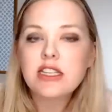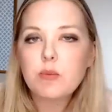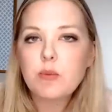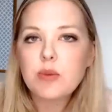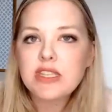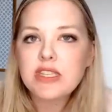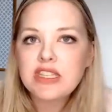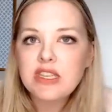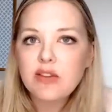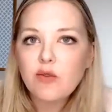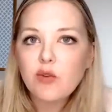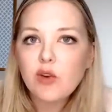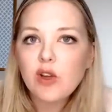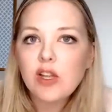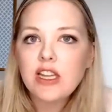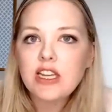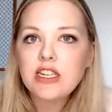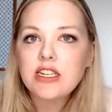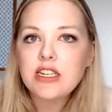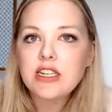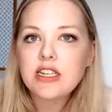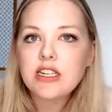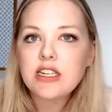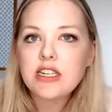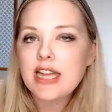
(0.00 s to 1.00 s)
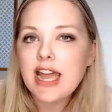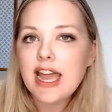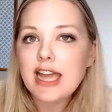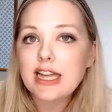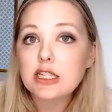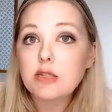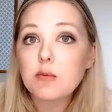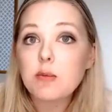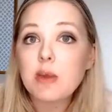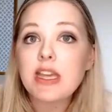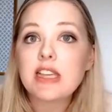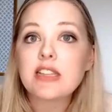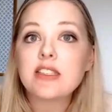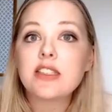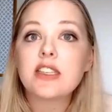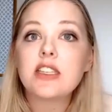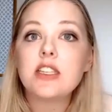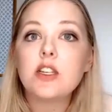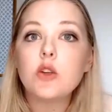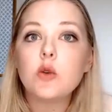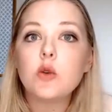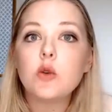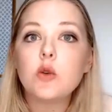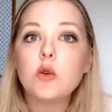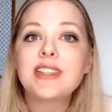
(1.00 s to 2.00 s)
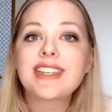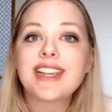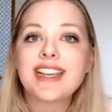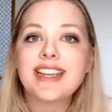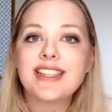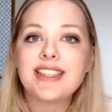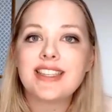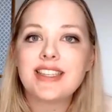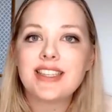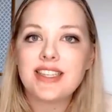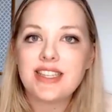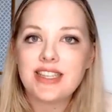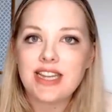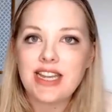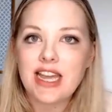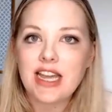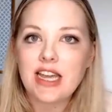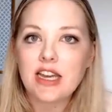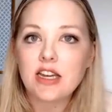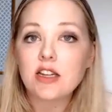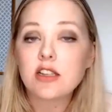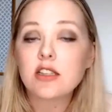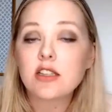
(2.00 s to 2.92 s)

specifically to the text because students can see it.